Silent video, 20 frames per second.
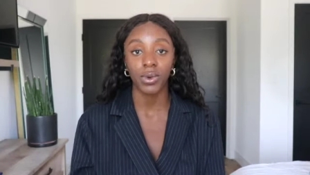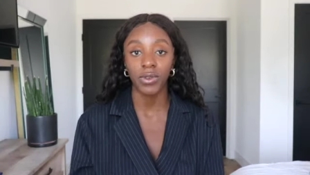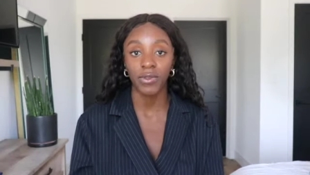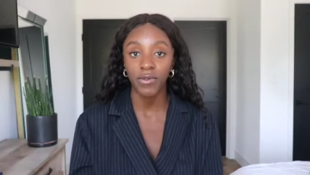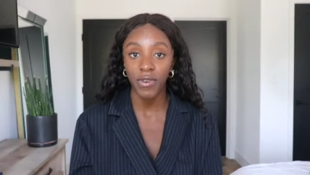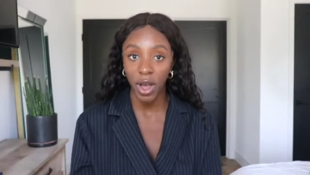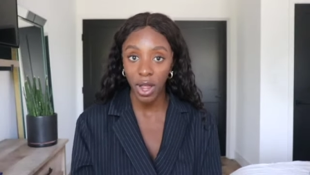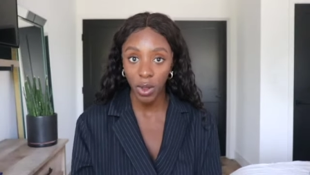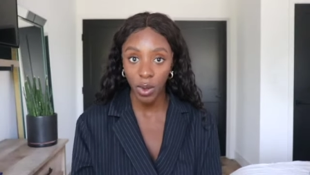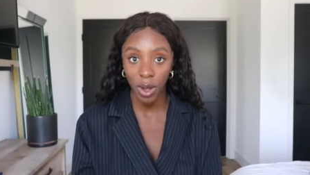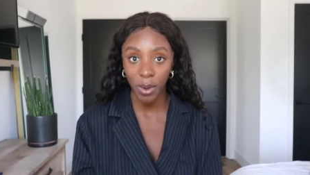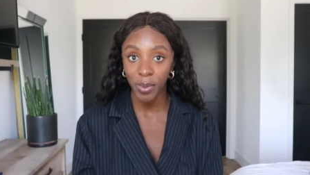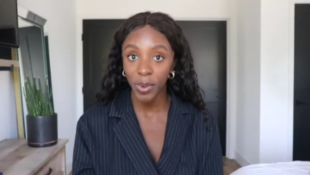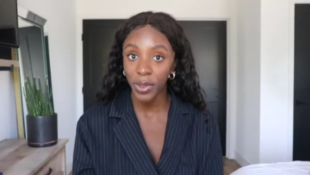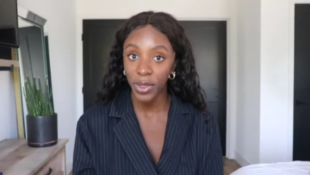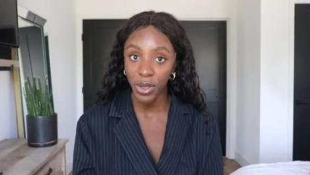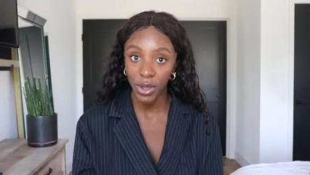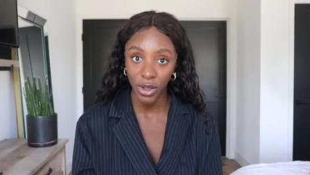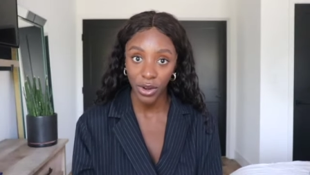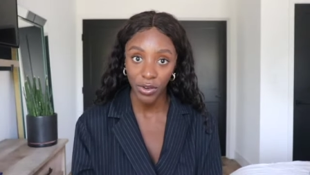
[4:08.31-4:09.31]
you can follow up
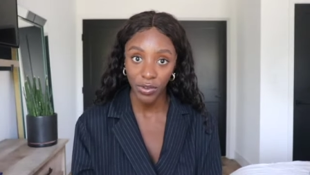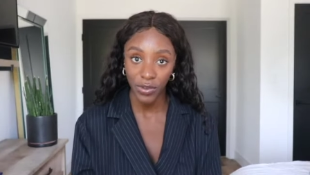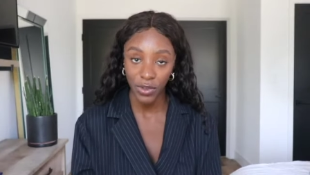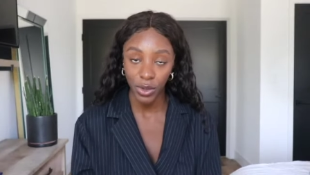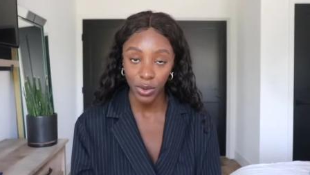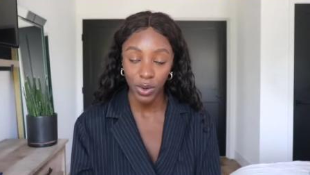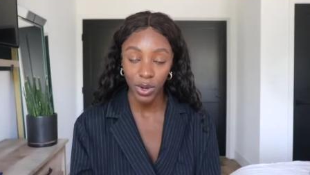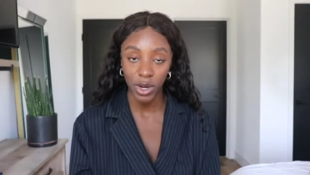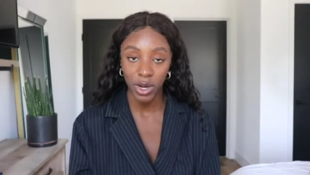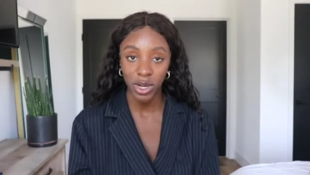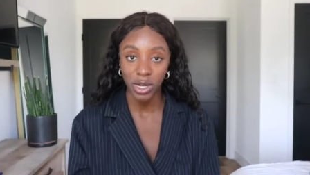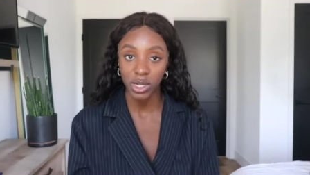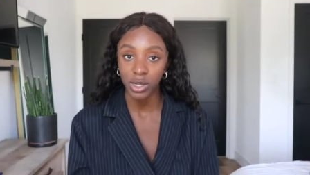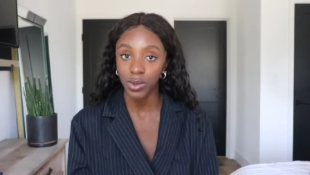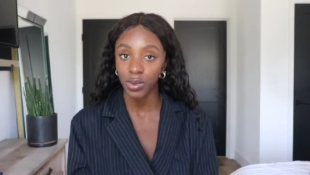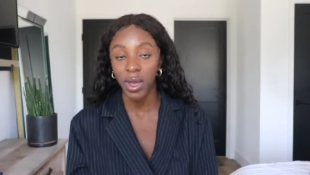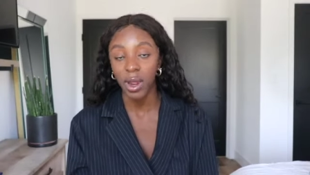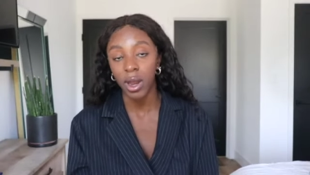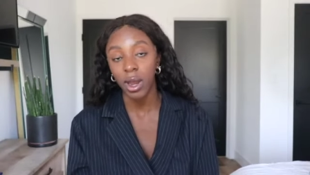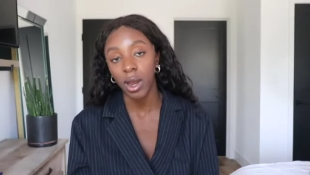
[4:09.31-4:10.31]
with the interviewers
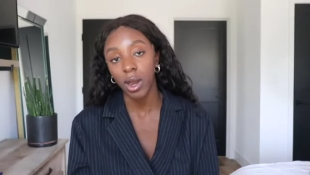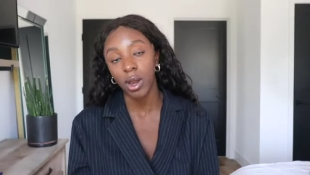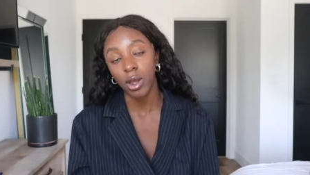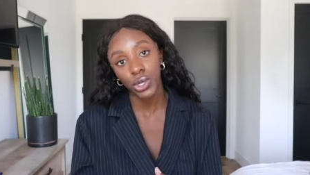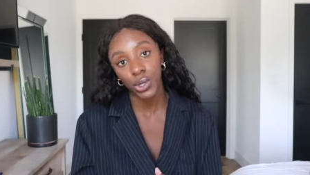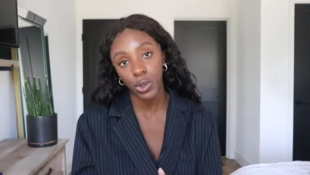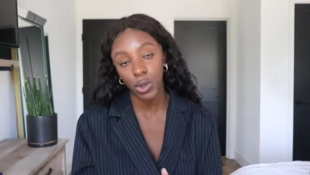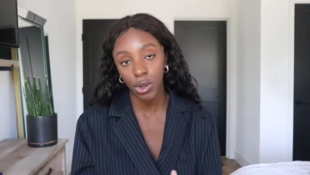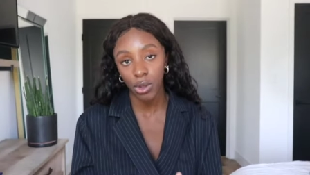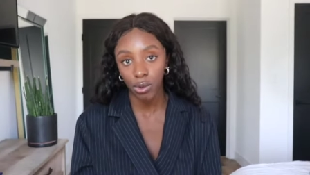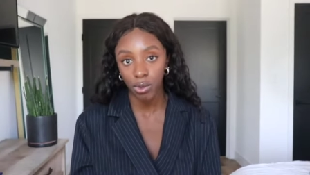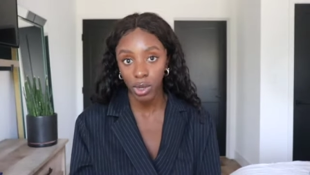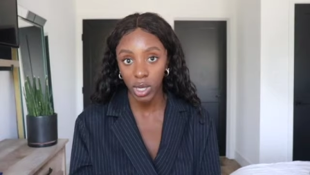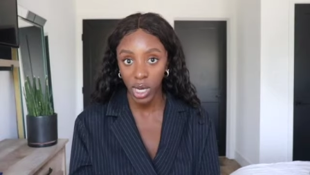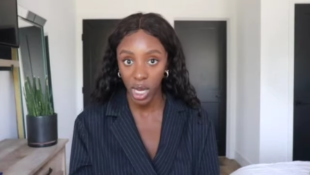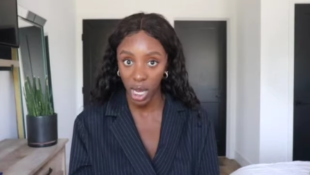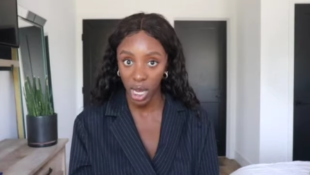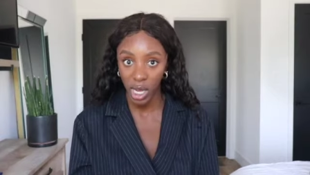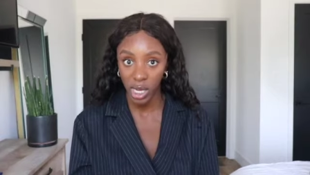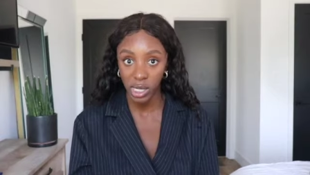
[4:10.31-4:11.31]
in 2 to 3
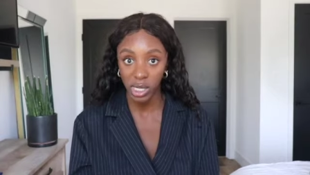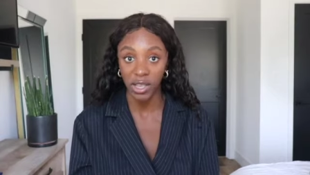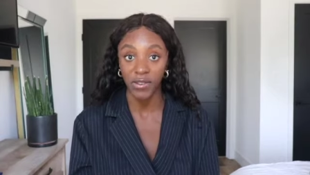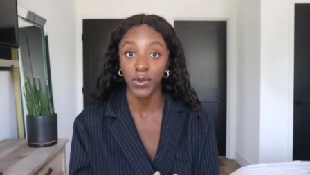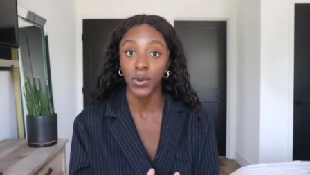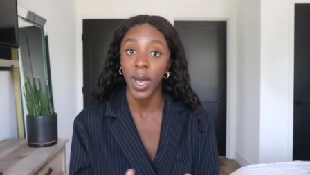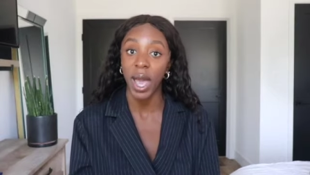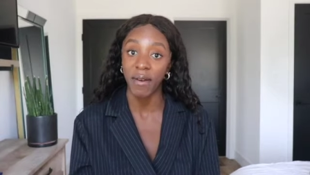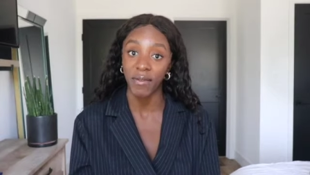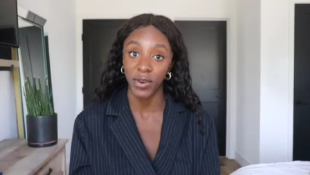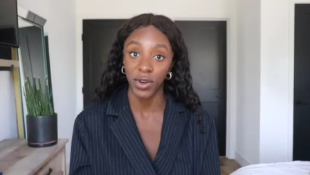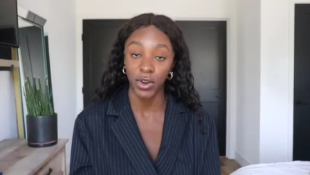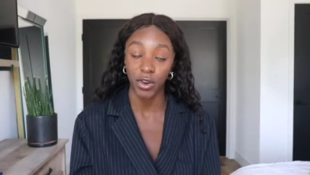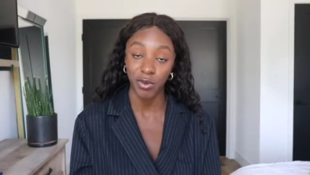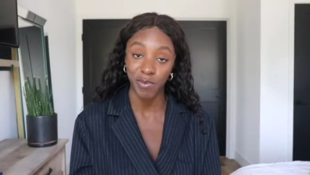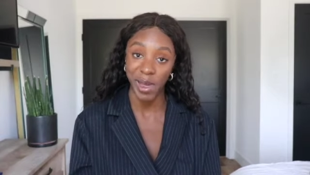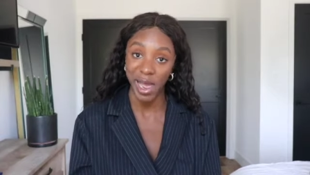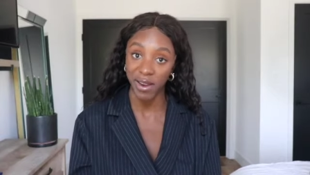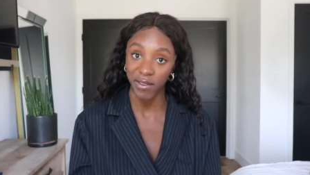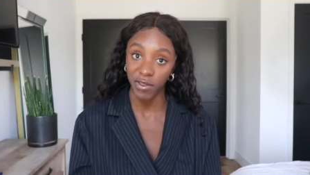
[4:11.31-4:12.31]
days if you haven't
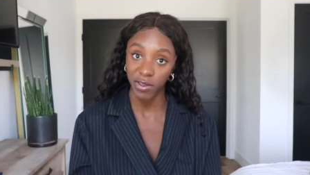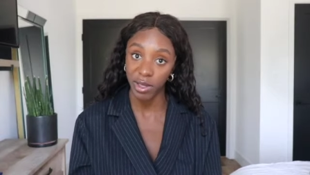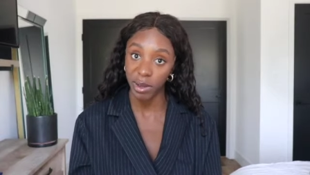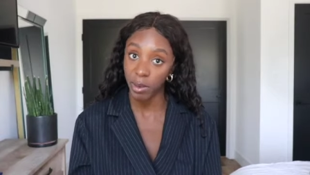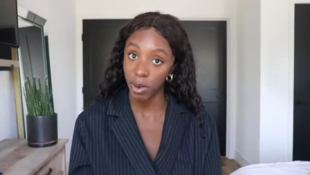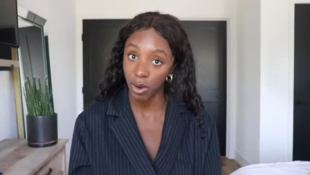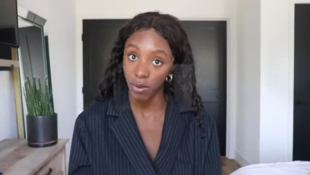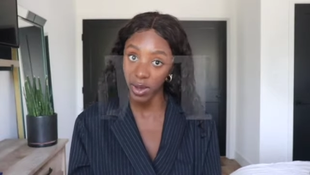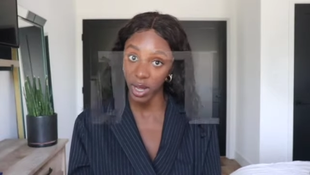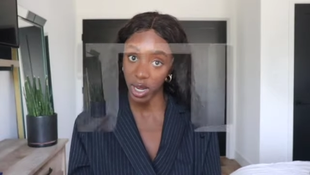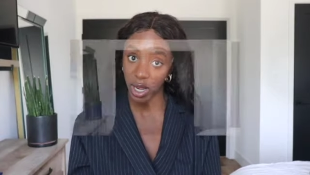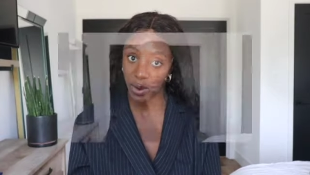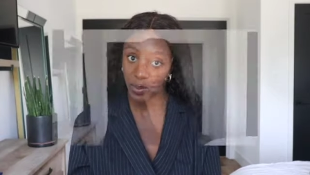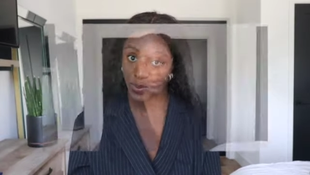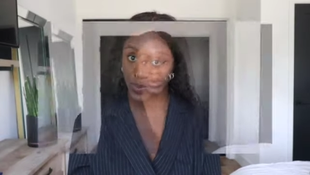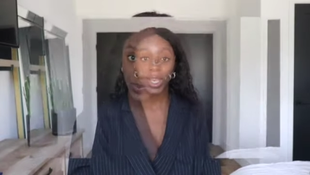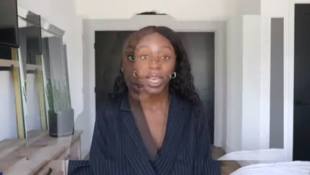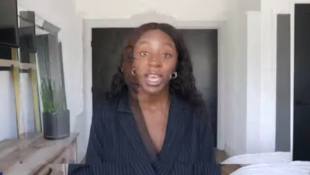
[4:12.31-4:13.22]
heard back from them already.